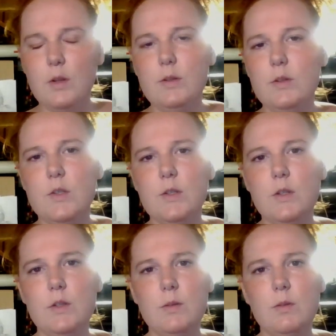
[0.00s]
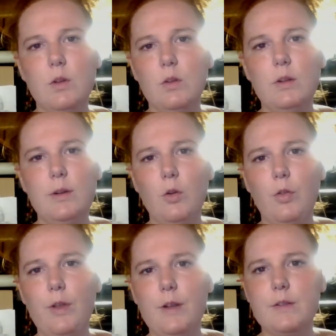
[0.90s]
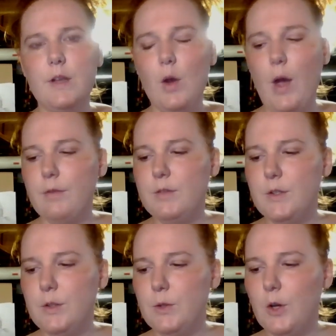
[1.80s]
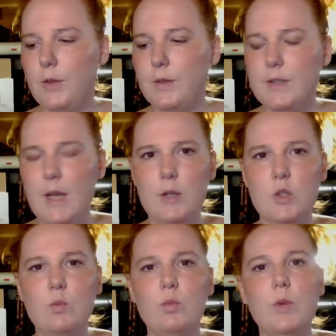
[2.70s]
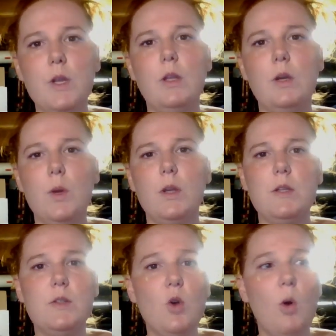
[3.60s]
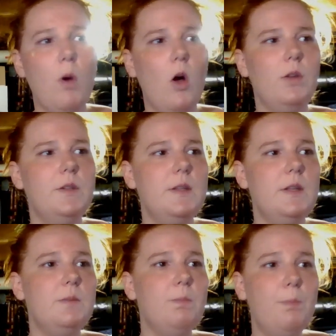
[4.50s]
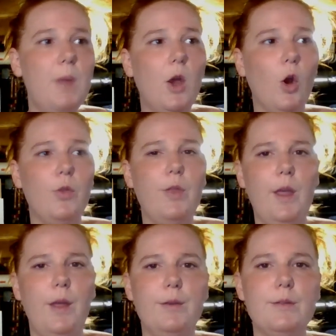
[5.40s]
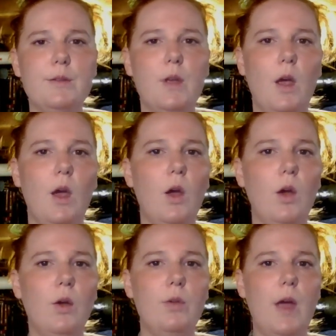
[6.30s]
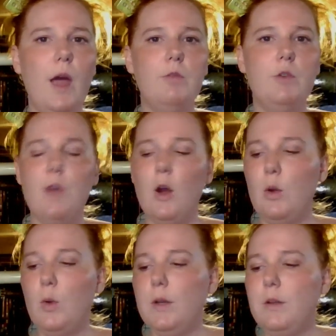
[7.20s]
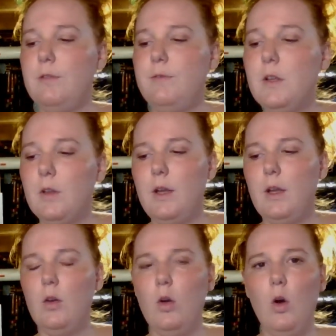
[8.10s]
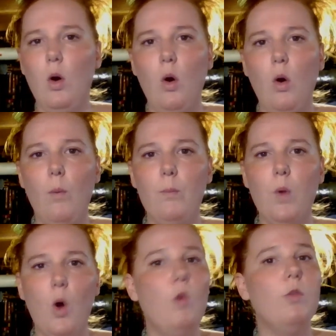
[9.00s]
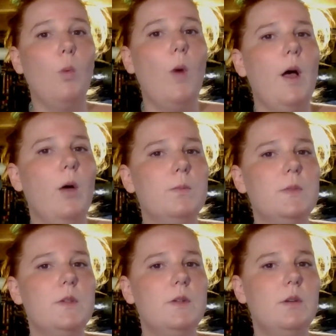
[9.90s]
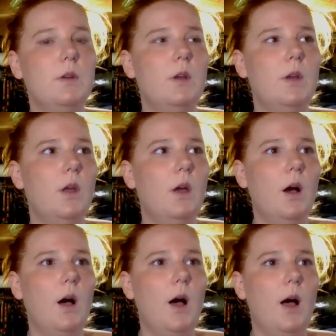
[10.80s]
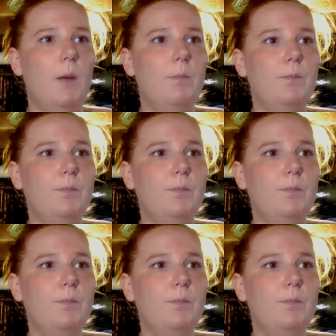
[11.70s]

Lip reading: just the little things that you have to do during the day just really quickly snowball into these bigger things that have you very quickly feeling overwhelmed. Um,